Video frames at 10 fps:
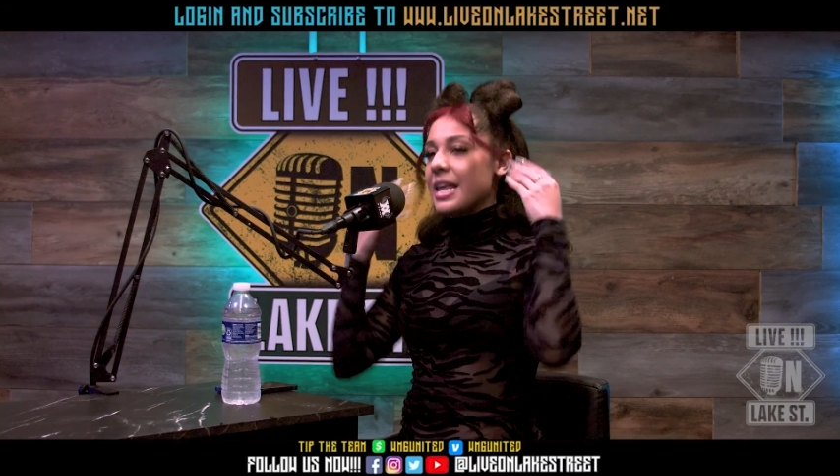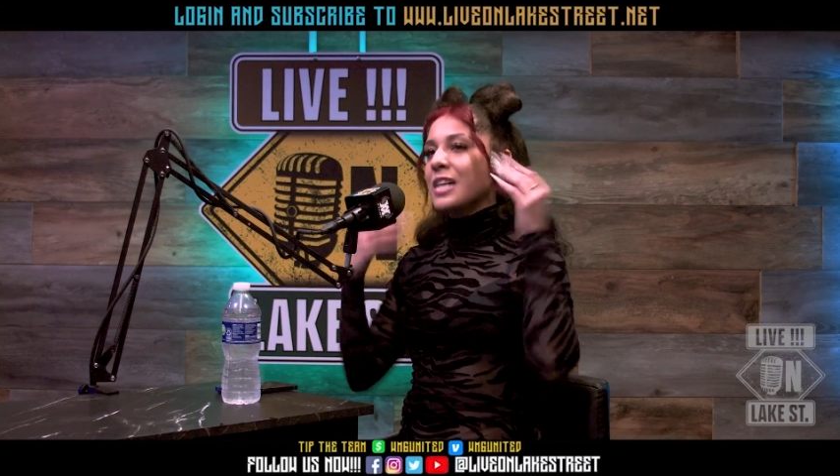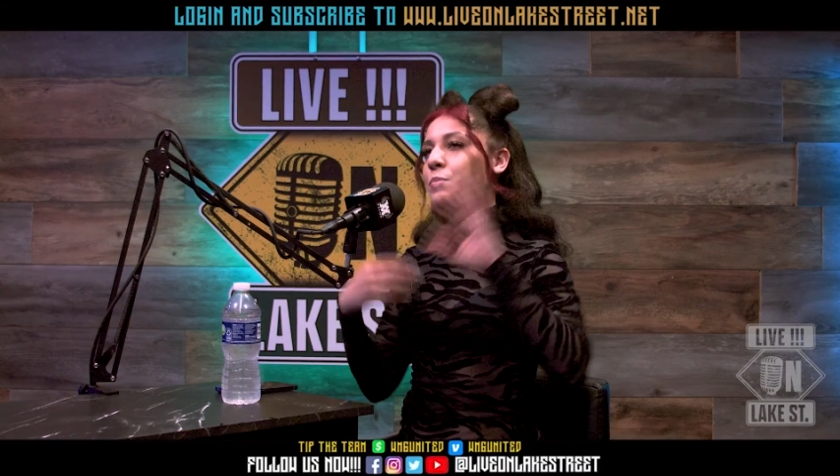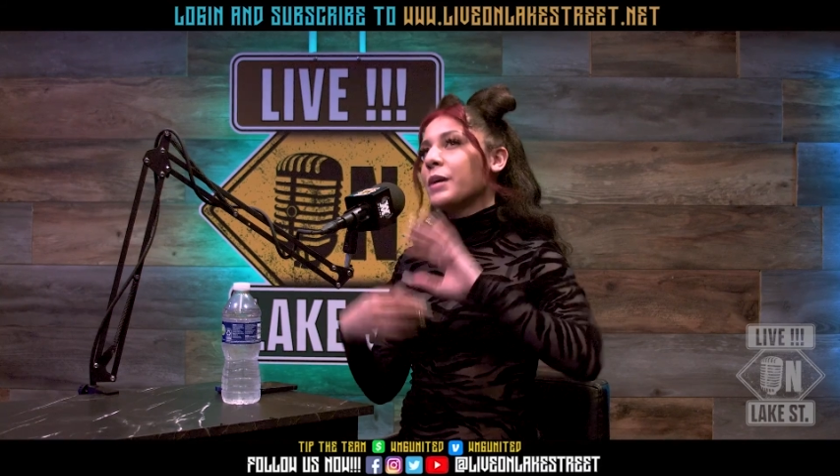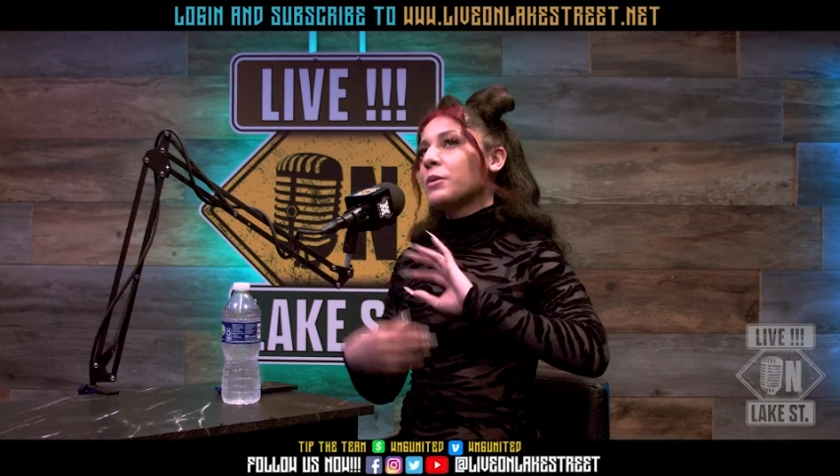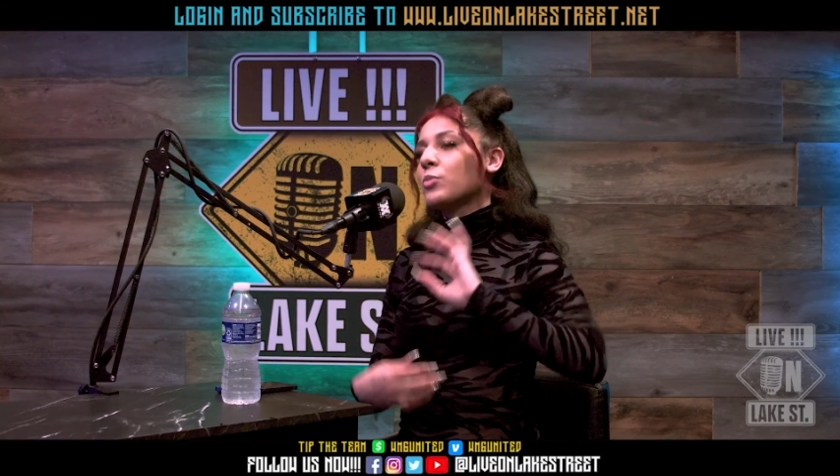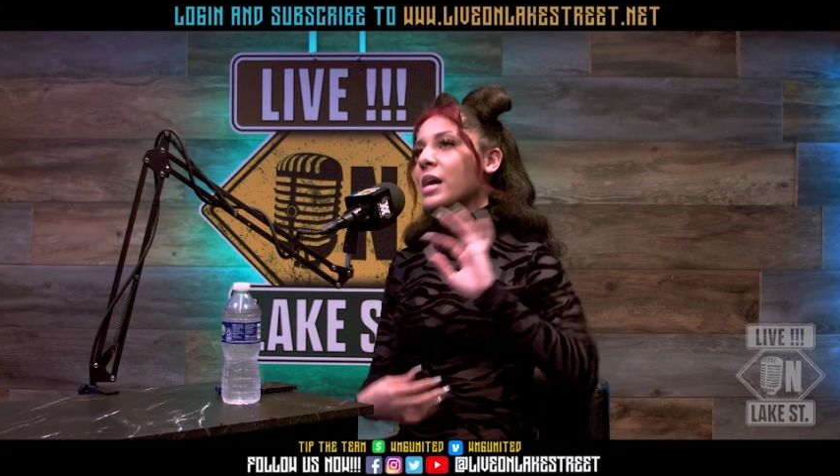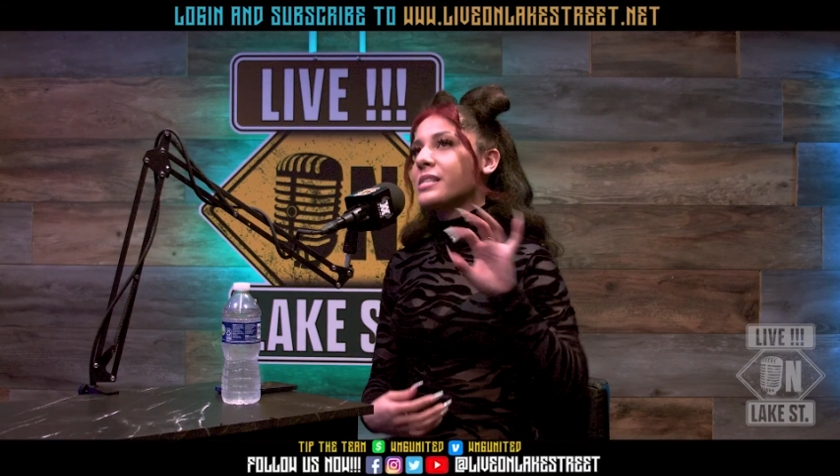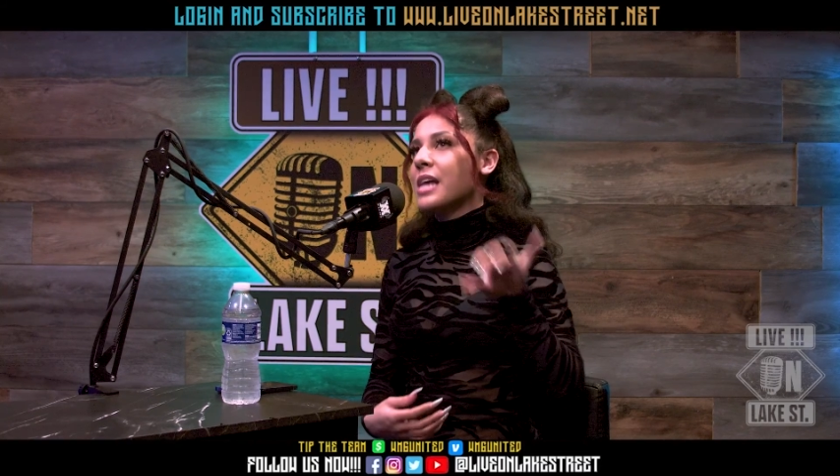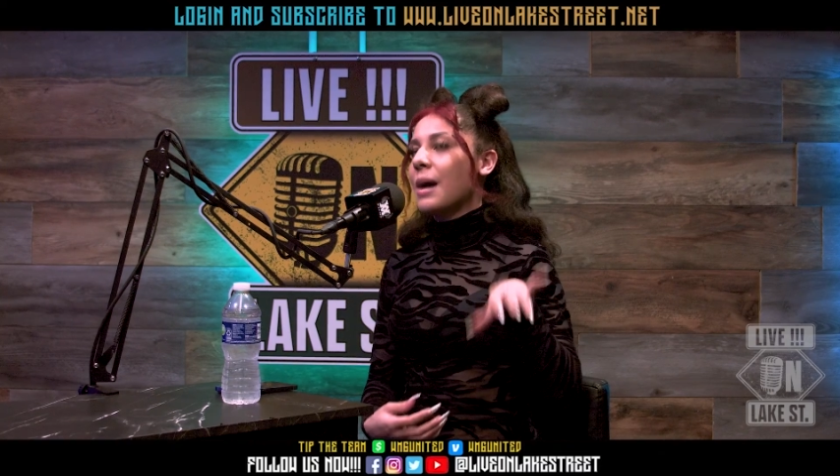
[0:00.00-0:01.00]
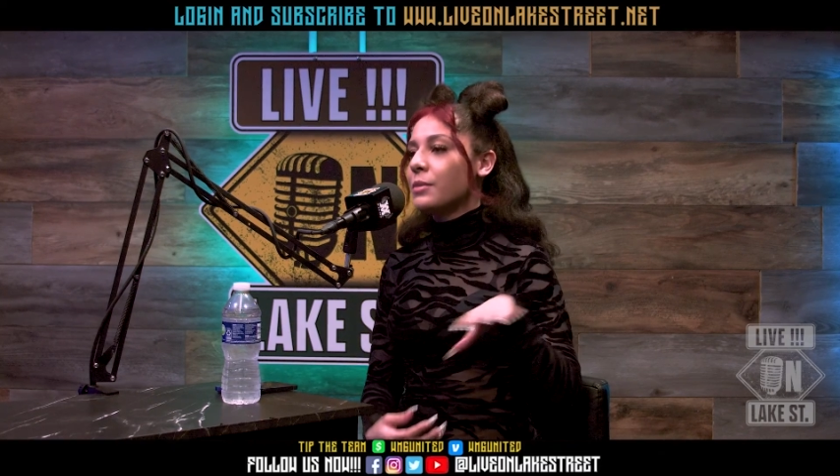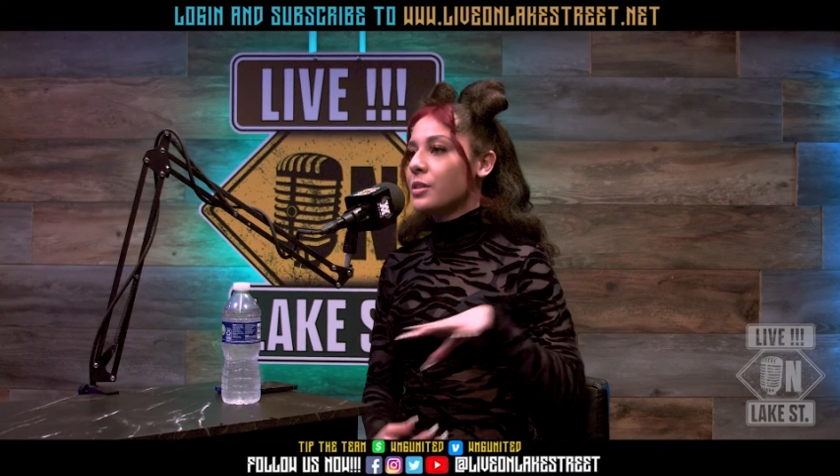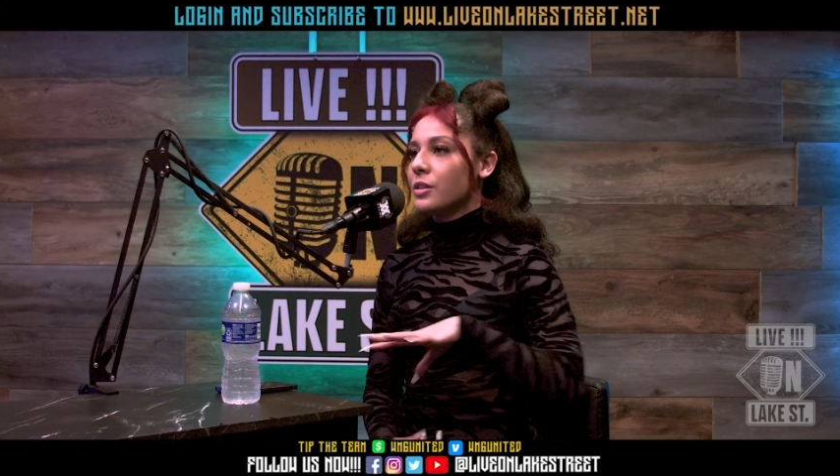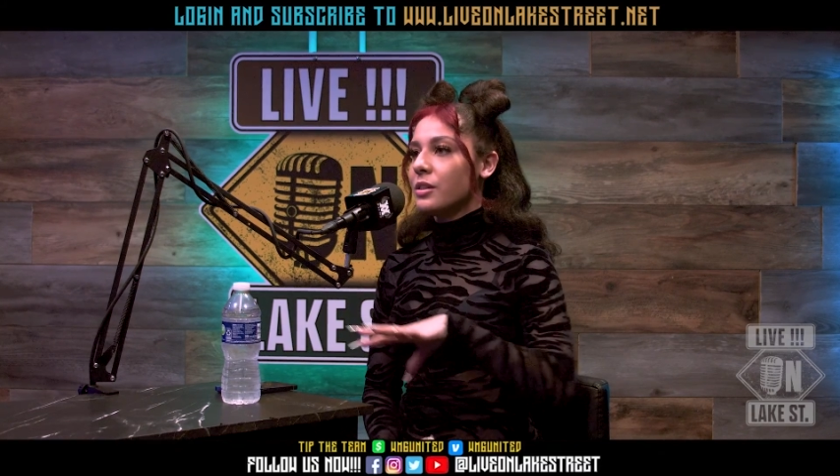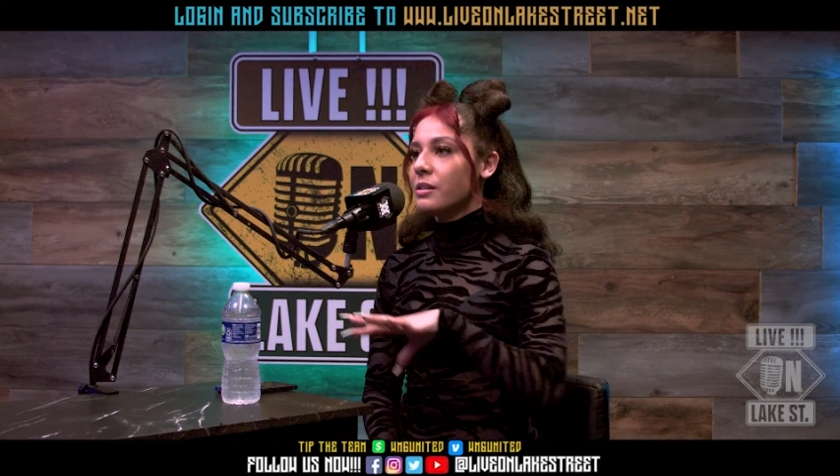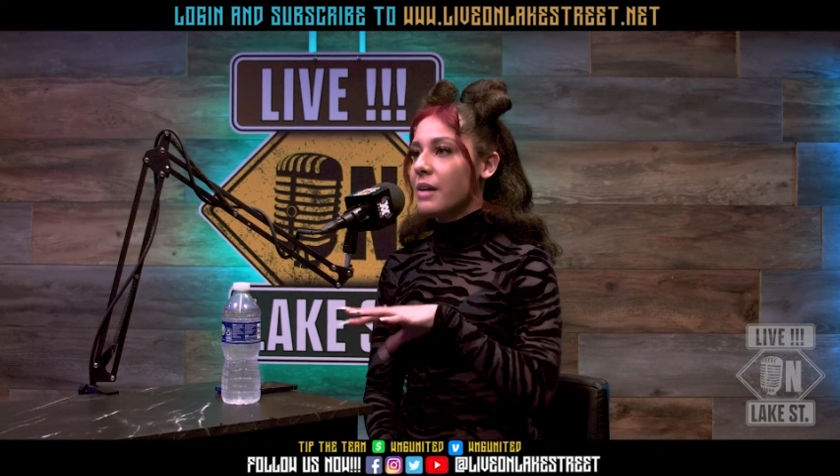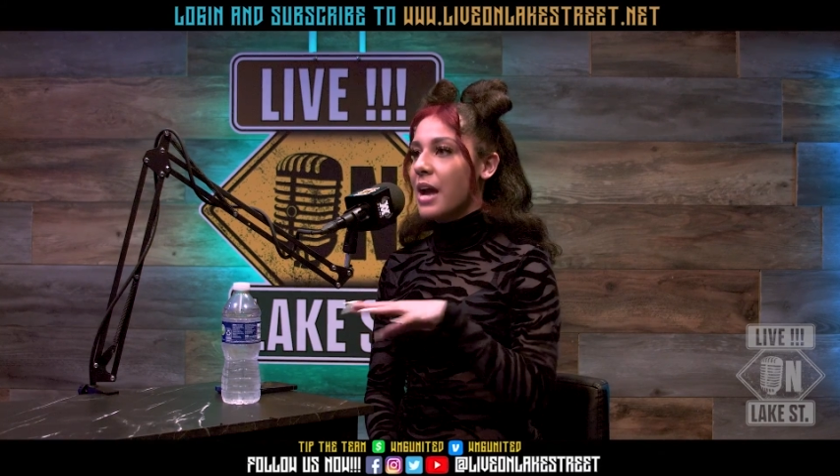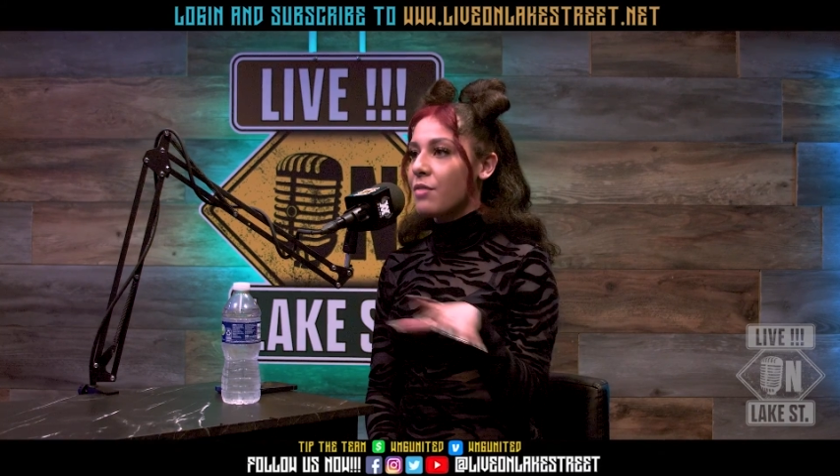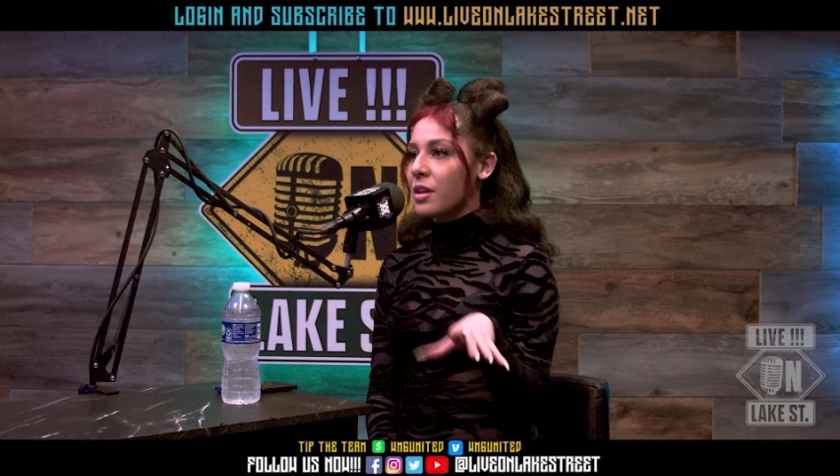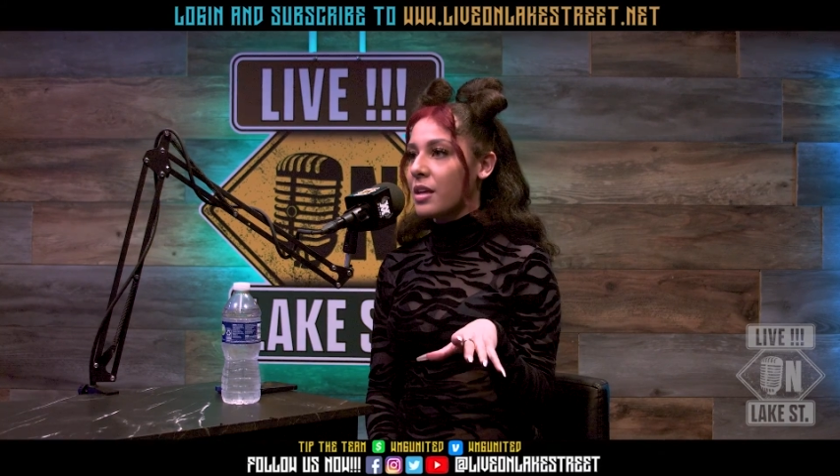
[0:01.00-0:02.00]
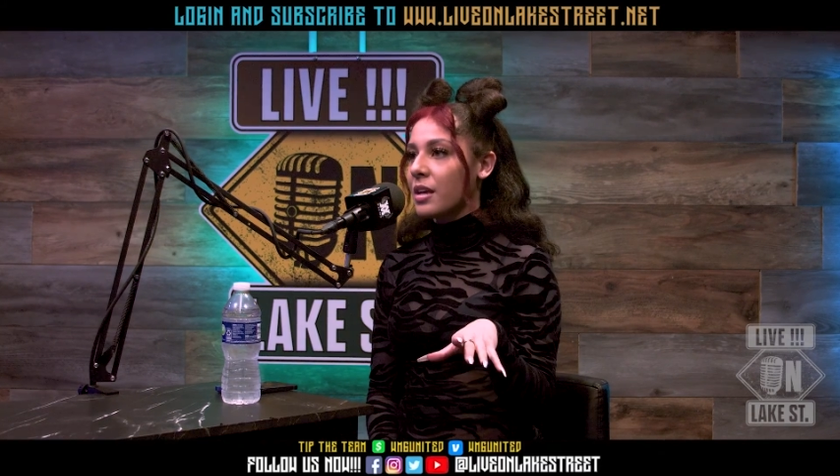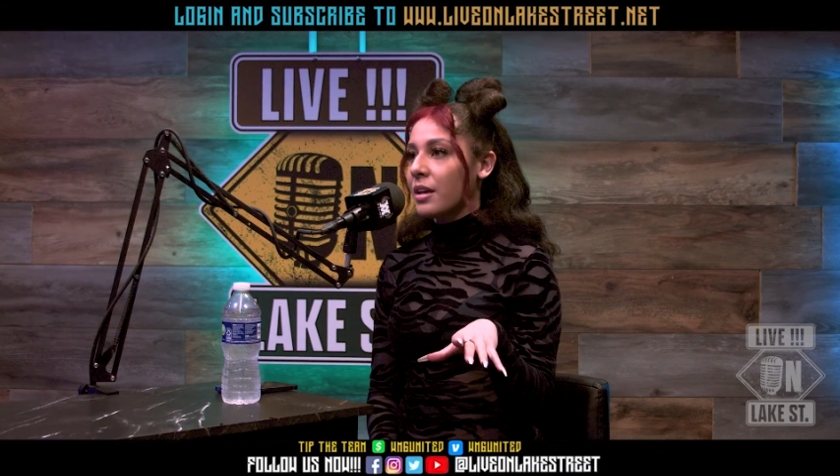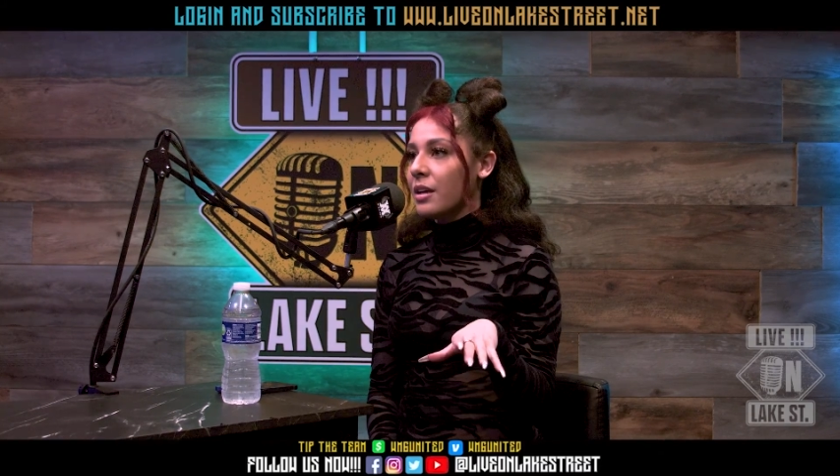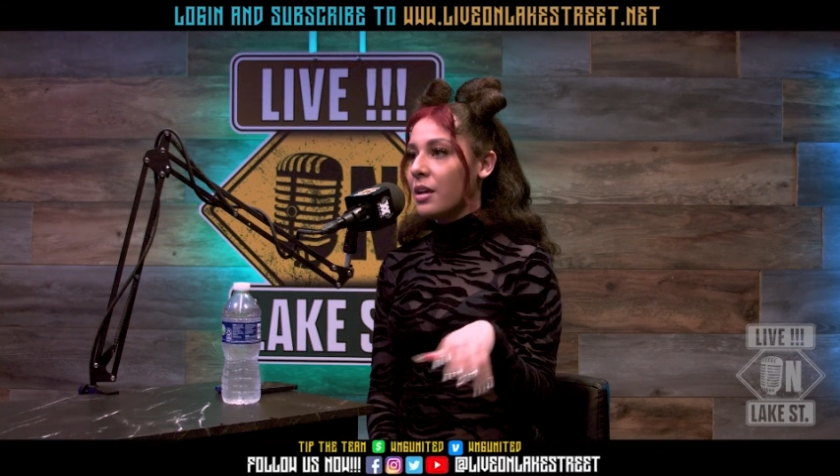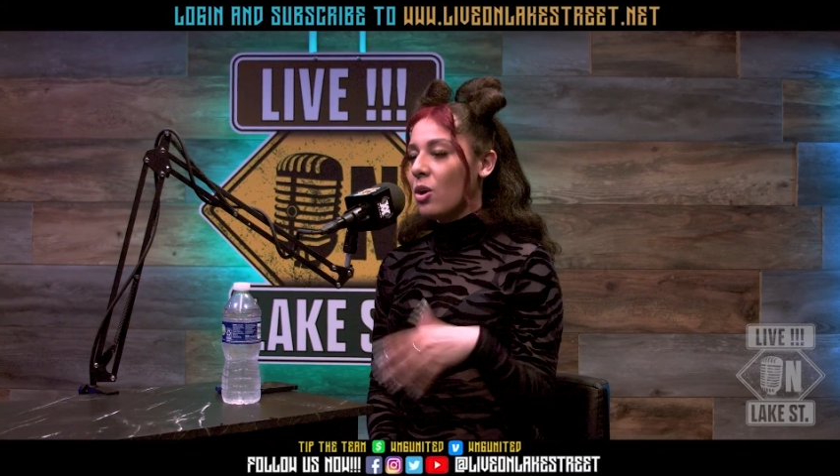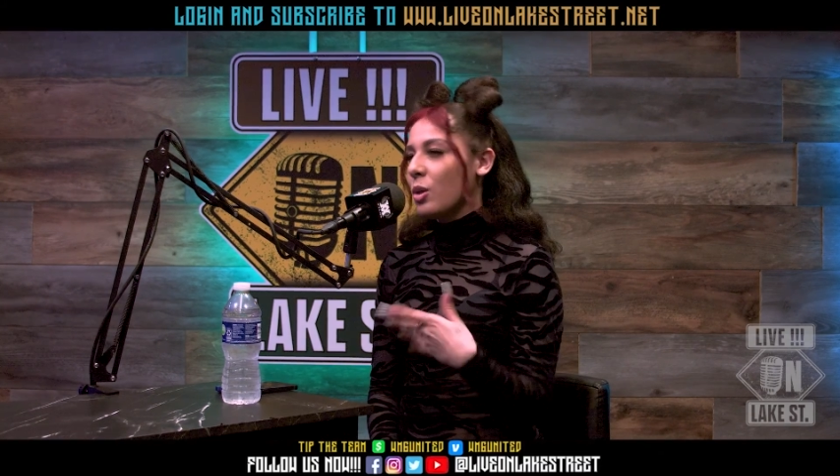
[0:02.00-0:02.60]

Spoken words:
That's pretty much when I stopped everything. Yep.